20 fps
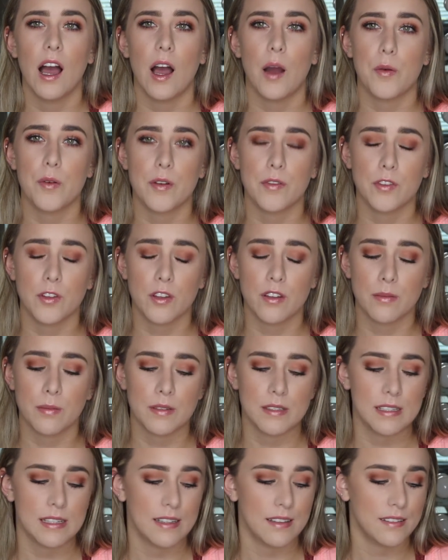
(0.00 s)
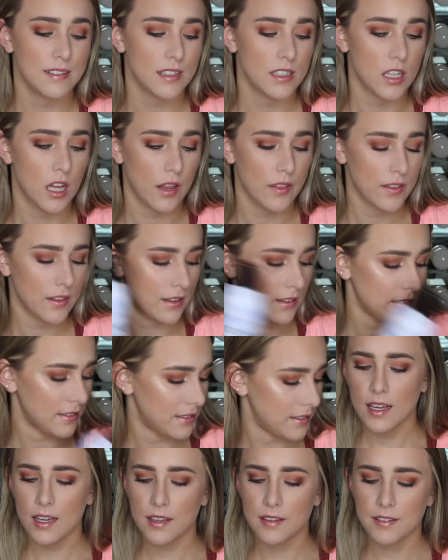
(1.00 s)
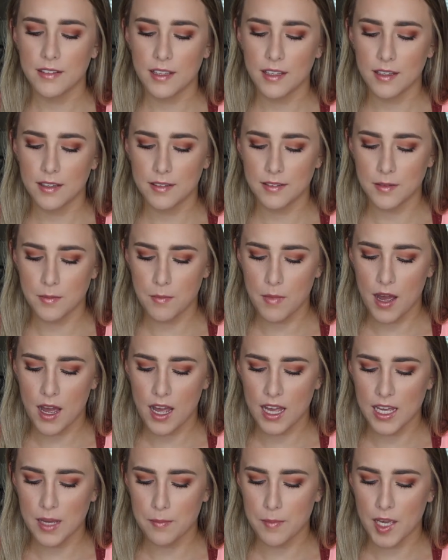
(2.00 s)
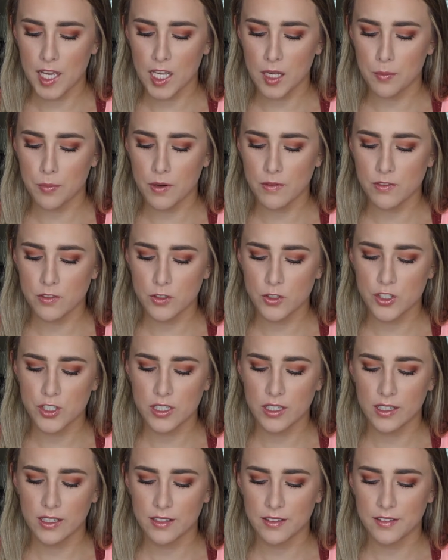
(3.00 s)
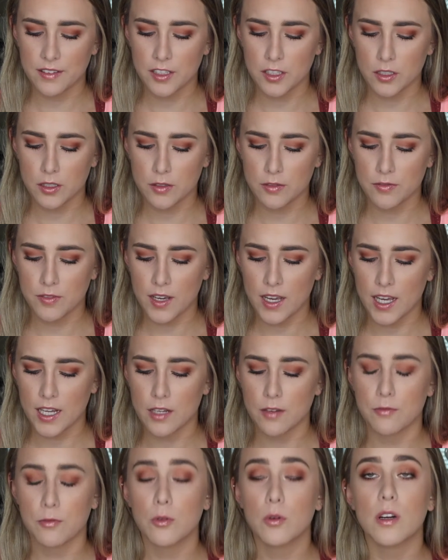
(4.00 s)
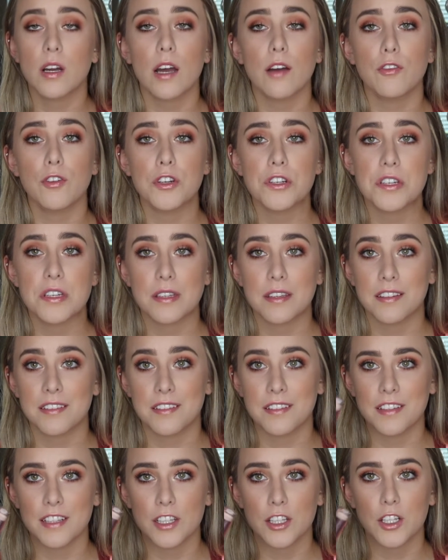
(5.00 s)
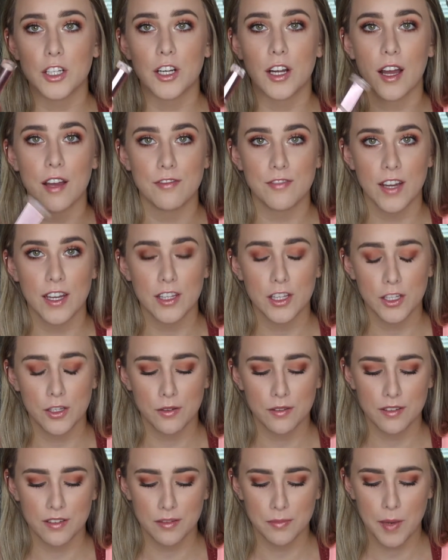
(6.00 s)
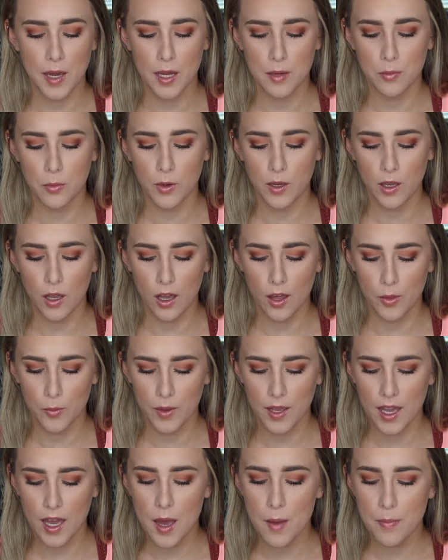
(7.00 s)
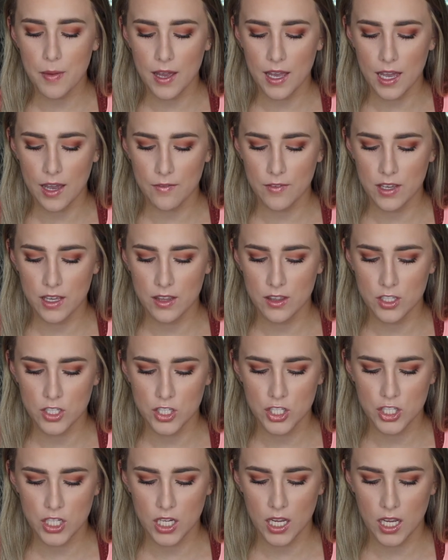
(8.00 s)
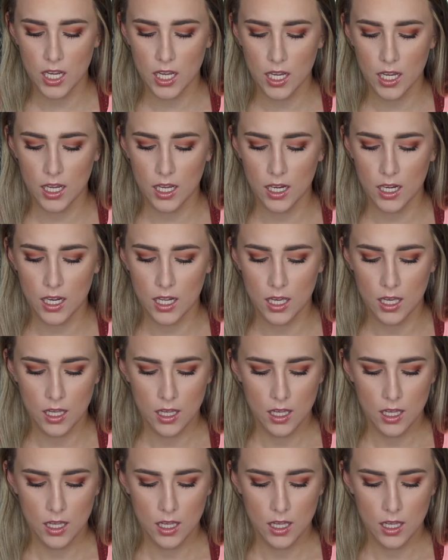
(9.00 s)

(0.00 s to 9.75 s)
I would definitely use Batiste and not this. Next is my Makeup Revolution Conceal and Define Full Coverage Concealer. I finally use this bad boy all the way up. I have it in the shade,